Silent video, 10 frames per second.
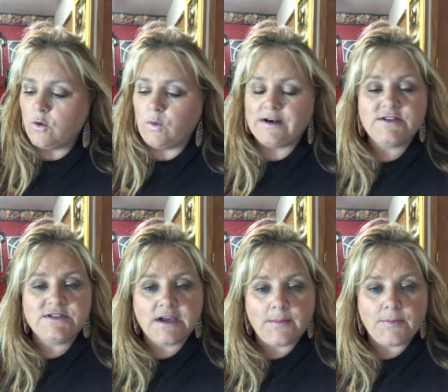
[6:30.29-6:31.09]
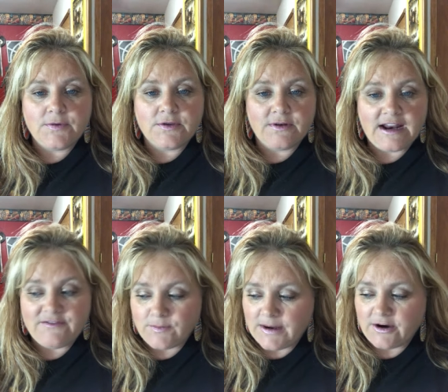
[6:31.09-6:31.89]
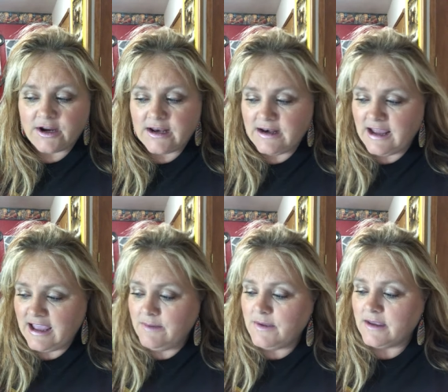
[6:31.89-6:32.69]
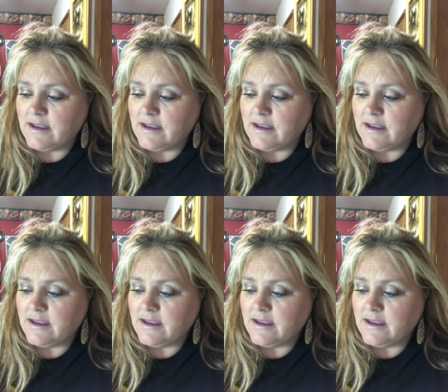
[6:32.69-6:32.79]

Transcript: One is to come up with your Native American name,